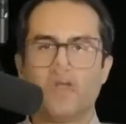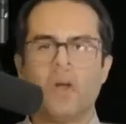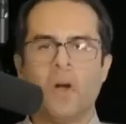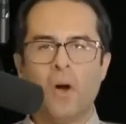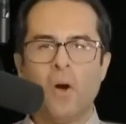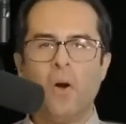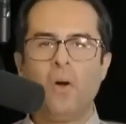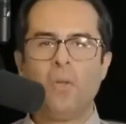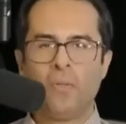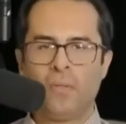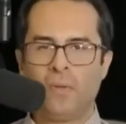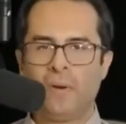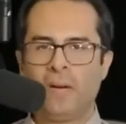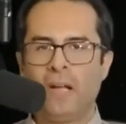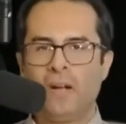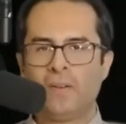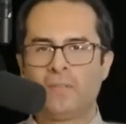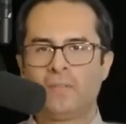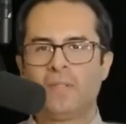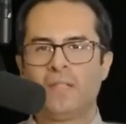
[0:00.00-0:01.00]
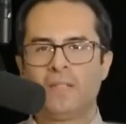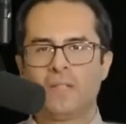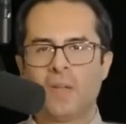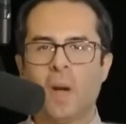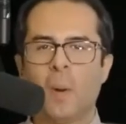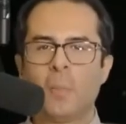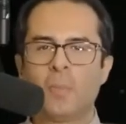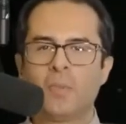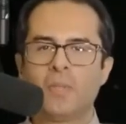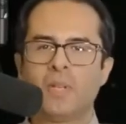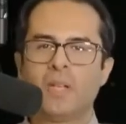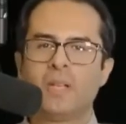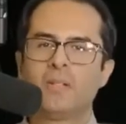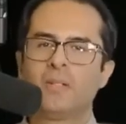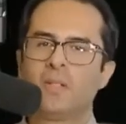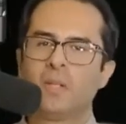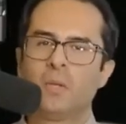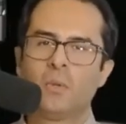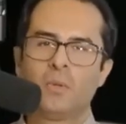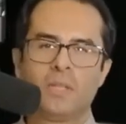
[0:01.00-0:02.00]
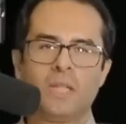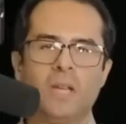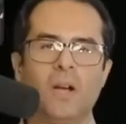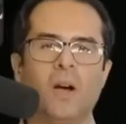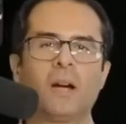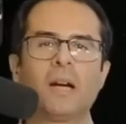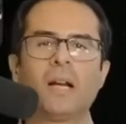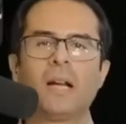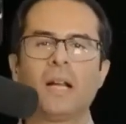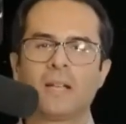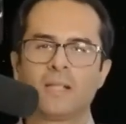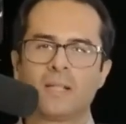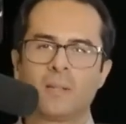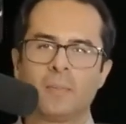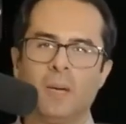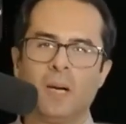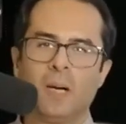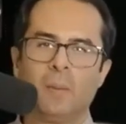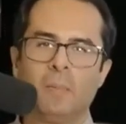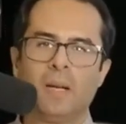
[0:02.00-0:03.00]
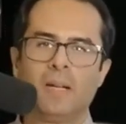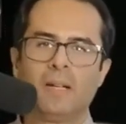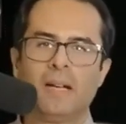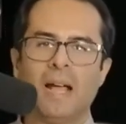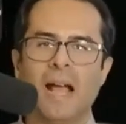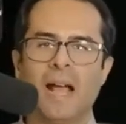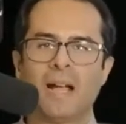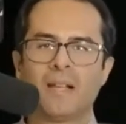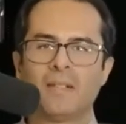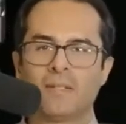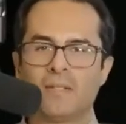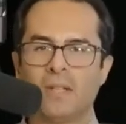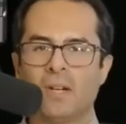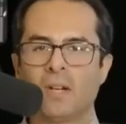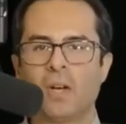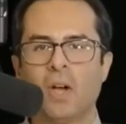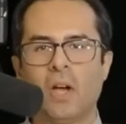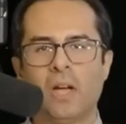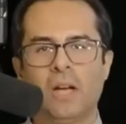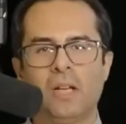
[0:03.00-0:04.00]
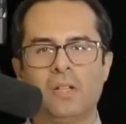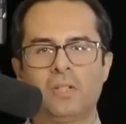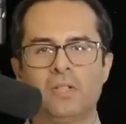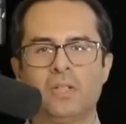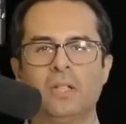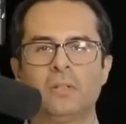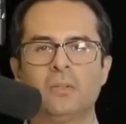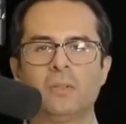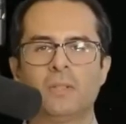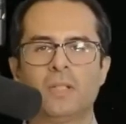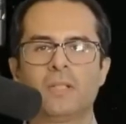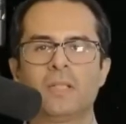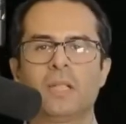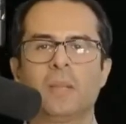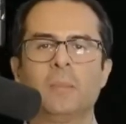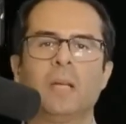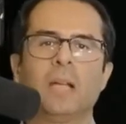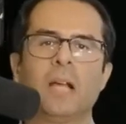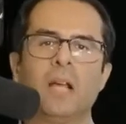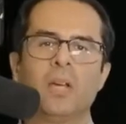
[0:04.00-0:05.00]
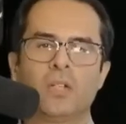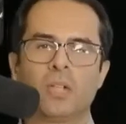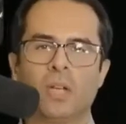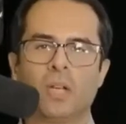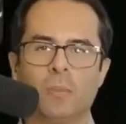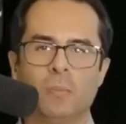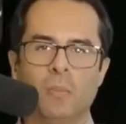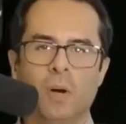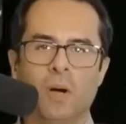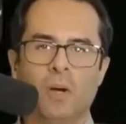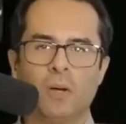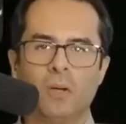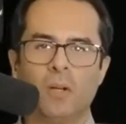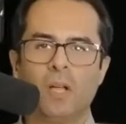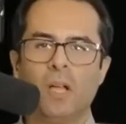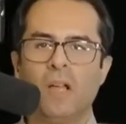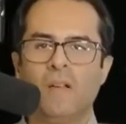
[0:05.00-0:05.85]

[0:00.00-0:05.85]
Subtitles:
All three of these options use the RL experiment as their connection to the simulation model,